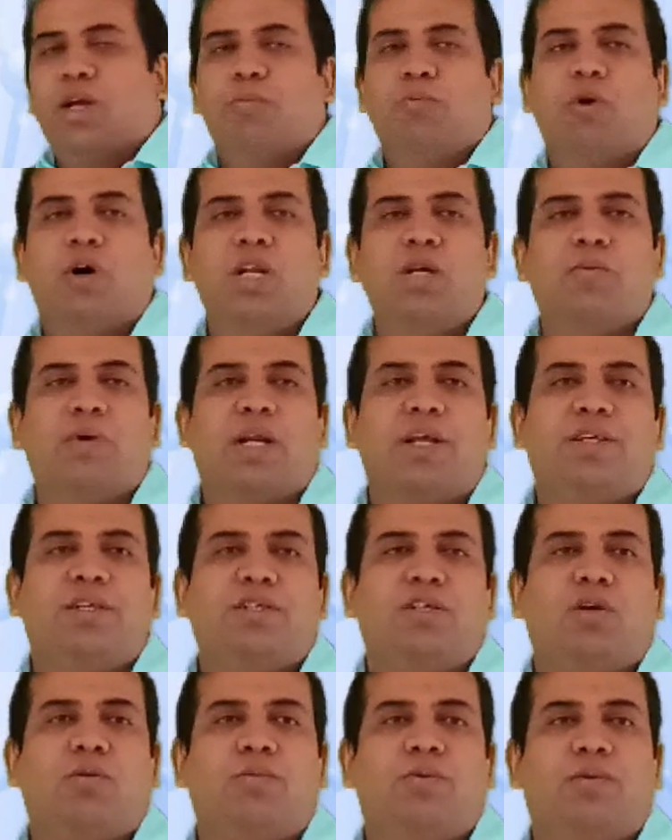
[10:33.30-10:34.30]

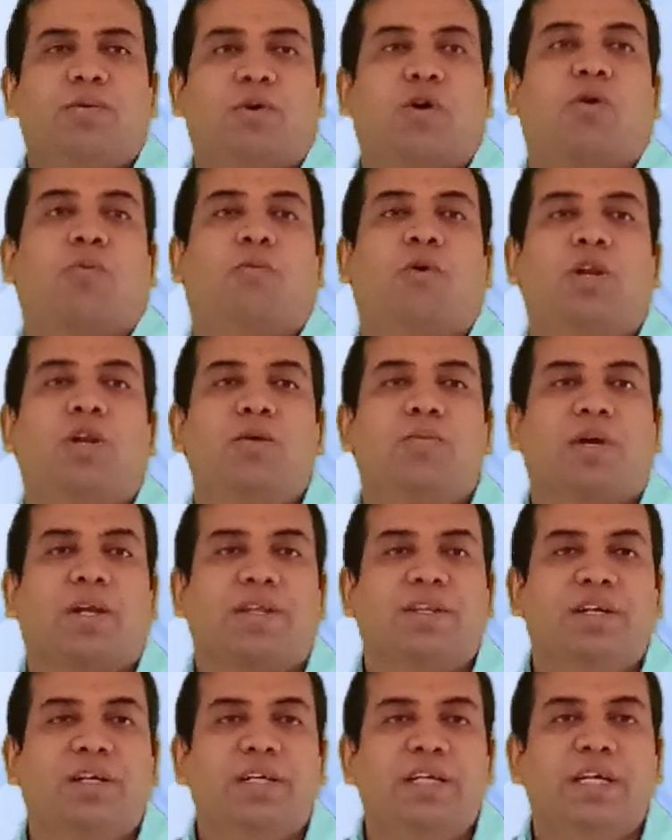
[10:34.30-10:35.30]

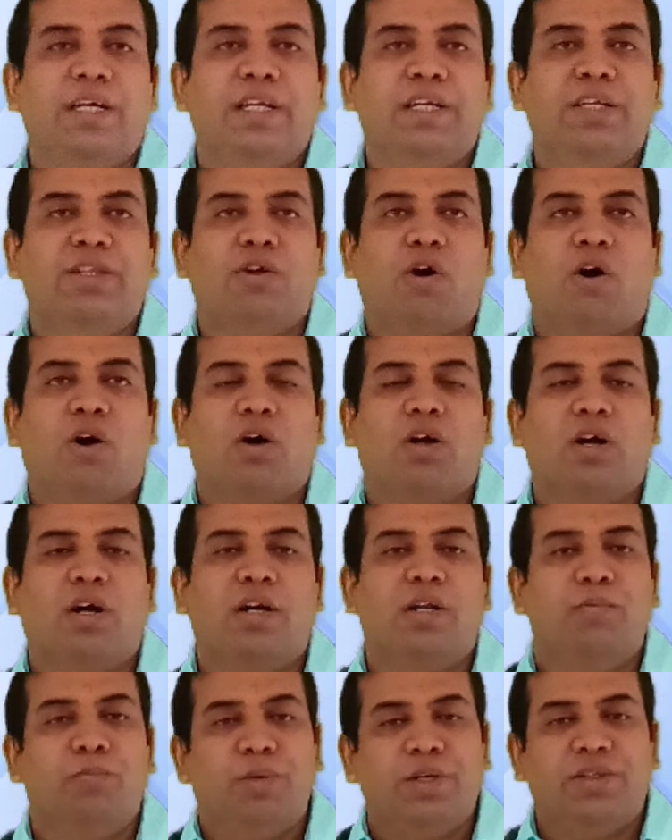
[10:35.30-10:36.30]
Polymerizing DNA is
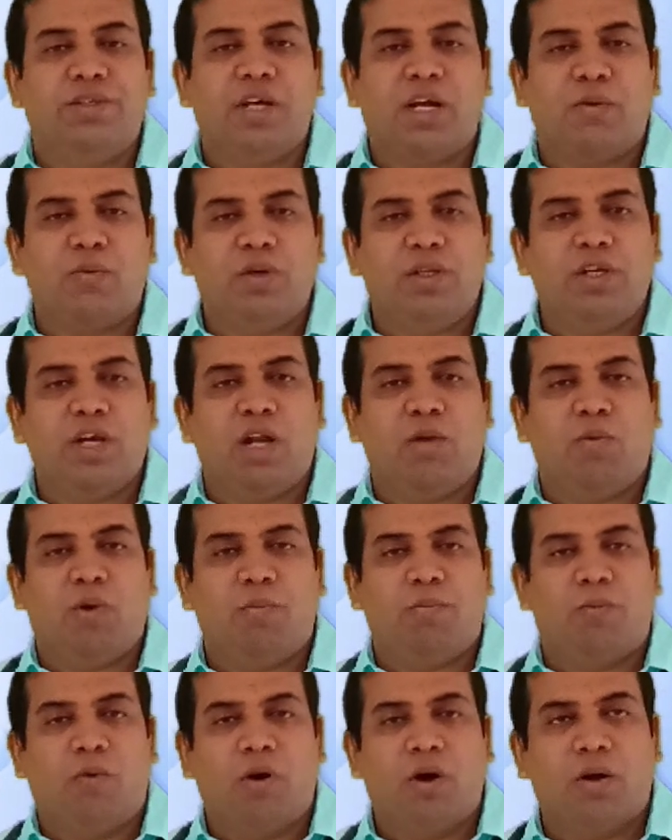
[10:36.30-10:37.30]
occurred in PCR with the help
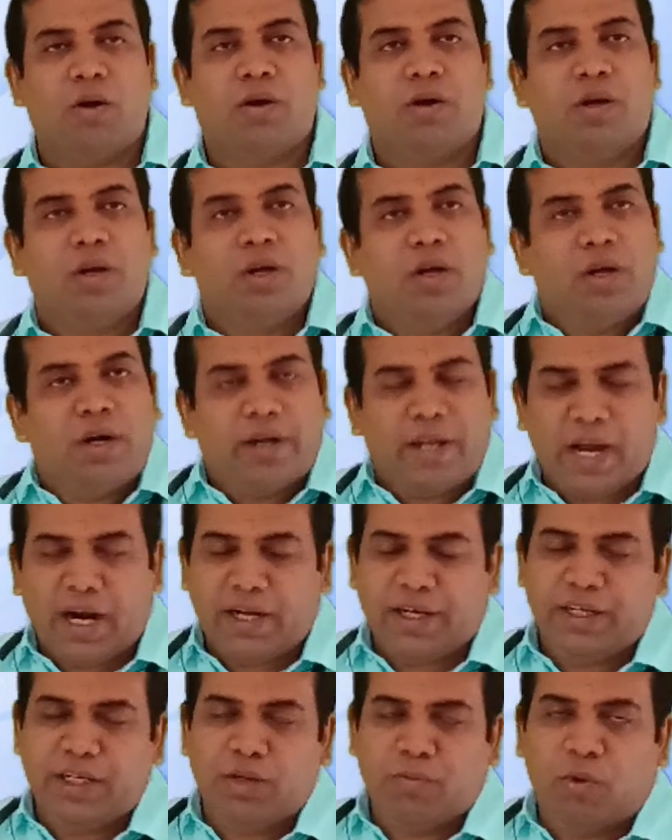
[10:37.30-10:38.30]
of tag
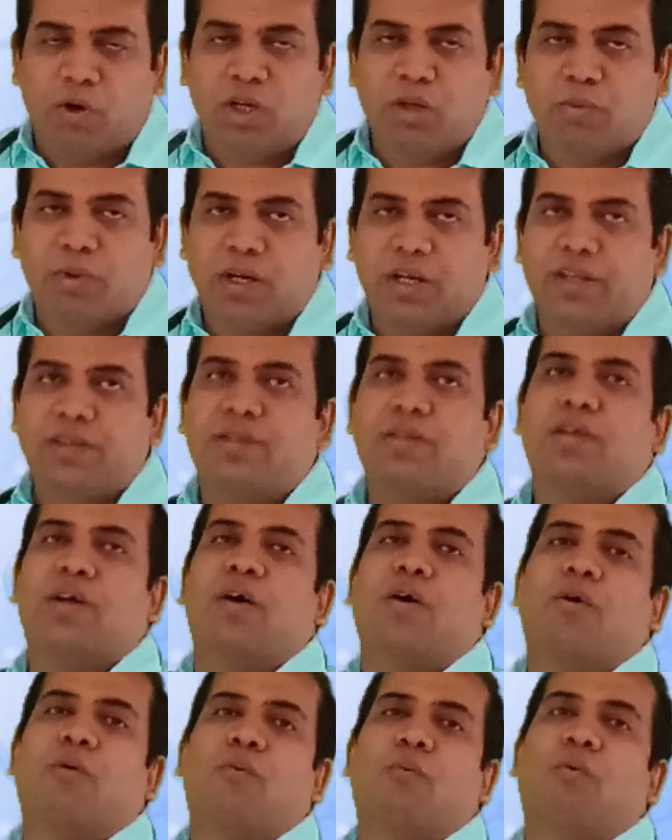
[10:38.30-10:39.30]
DNA polymerase,
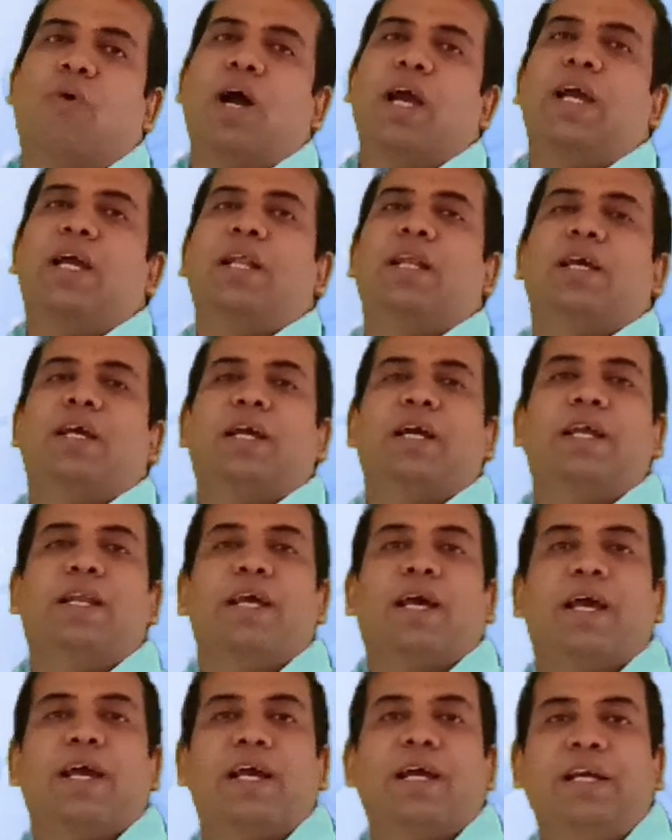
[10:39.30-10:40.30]
while
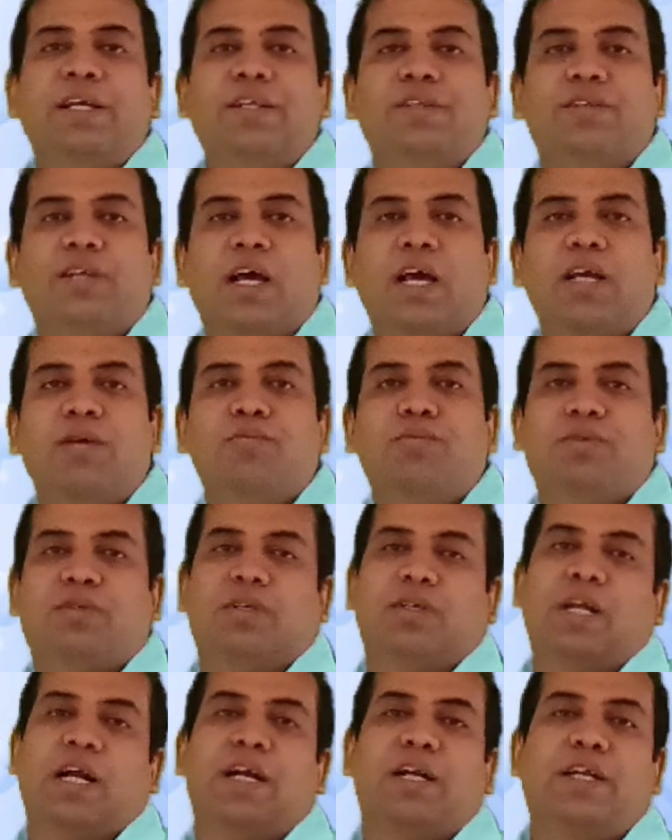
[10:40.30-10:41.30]
in enzymes
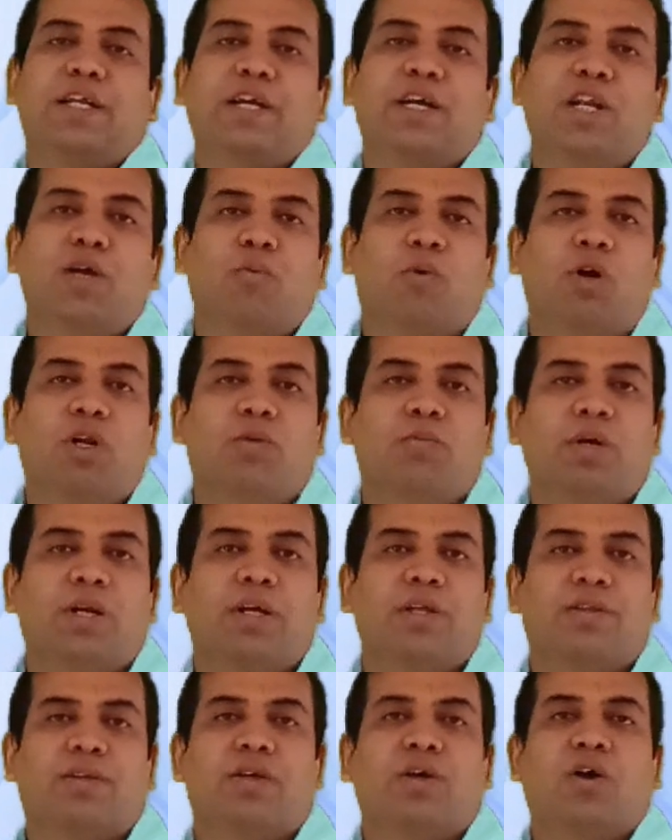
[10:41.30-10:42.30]
like DNA
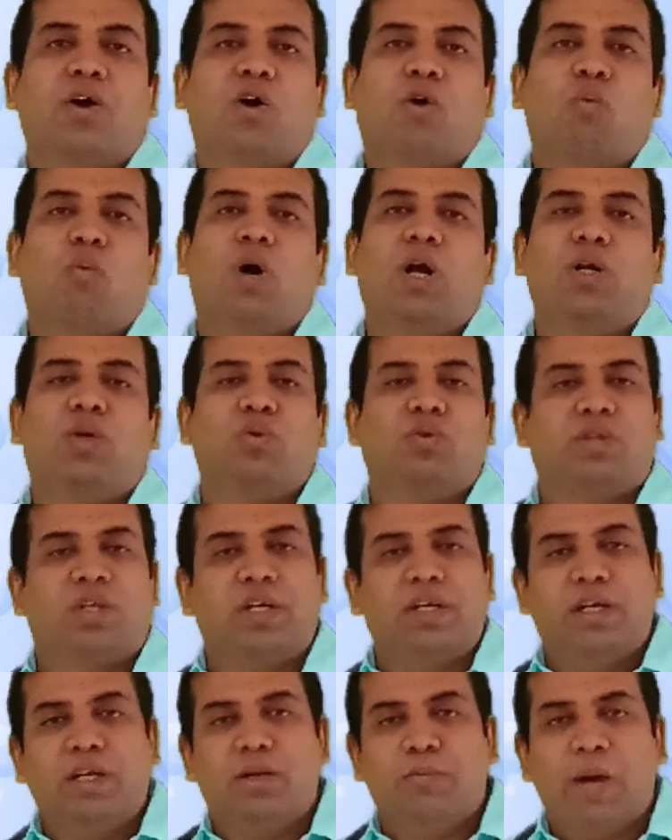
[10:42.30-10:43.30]
polymerase 1, 2,
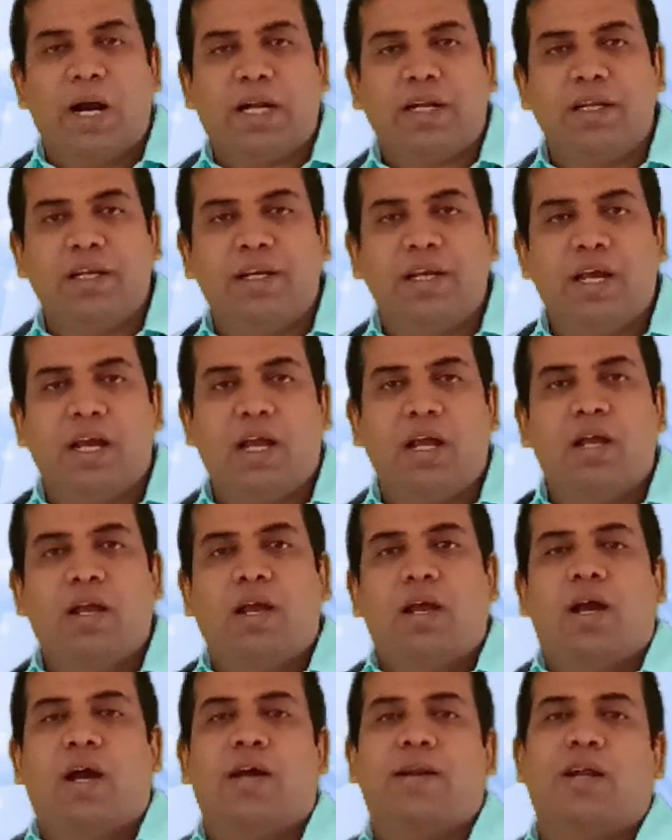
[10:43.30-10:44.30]
3 in bacteria,
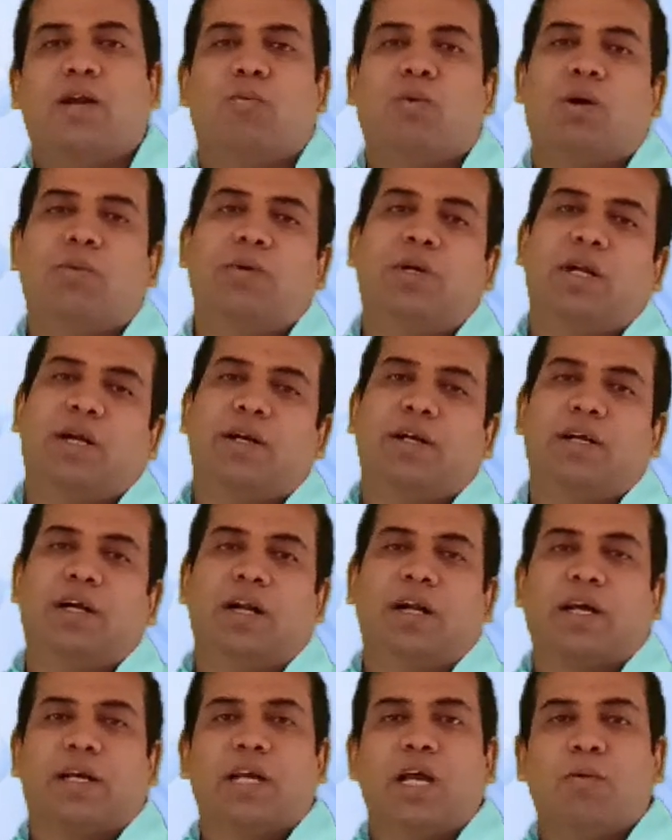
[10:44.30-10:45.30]
and alpha, beta,
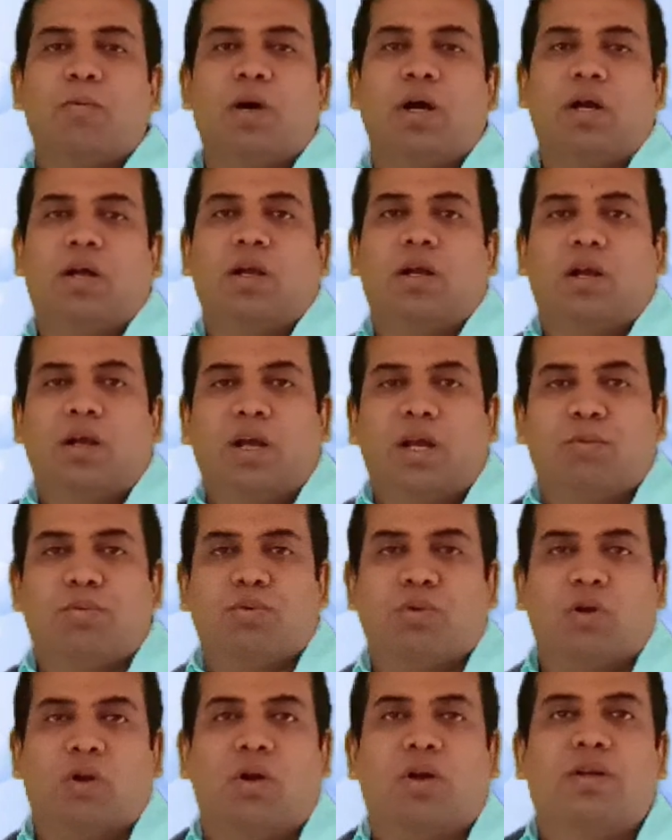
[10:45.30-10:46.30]
delta, gamma,
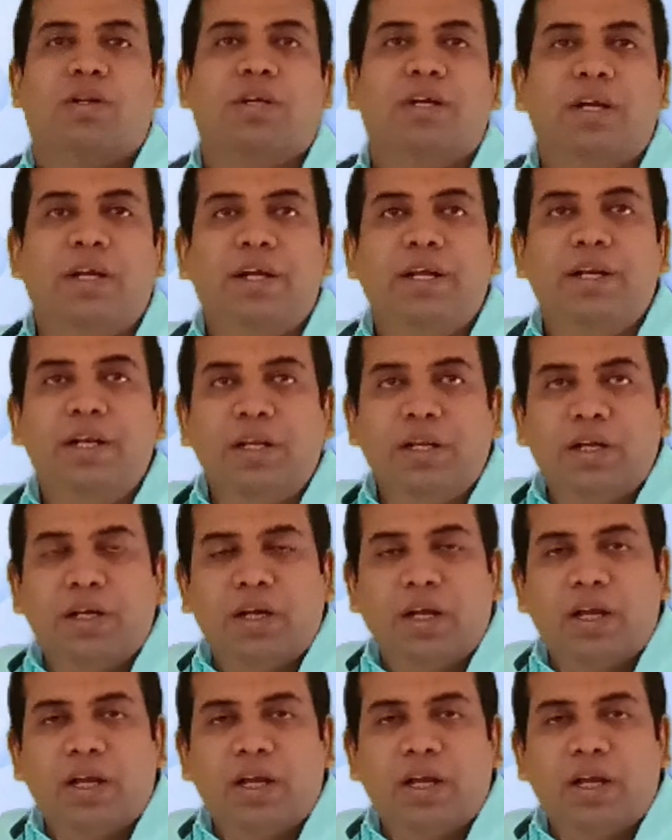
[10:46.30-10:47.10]
epsilon in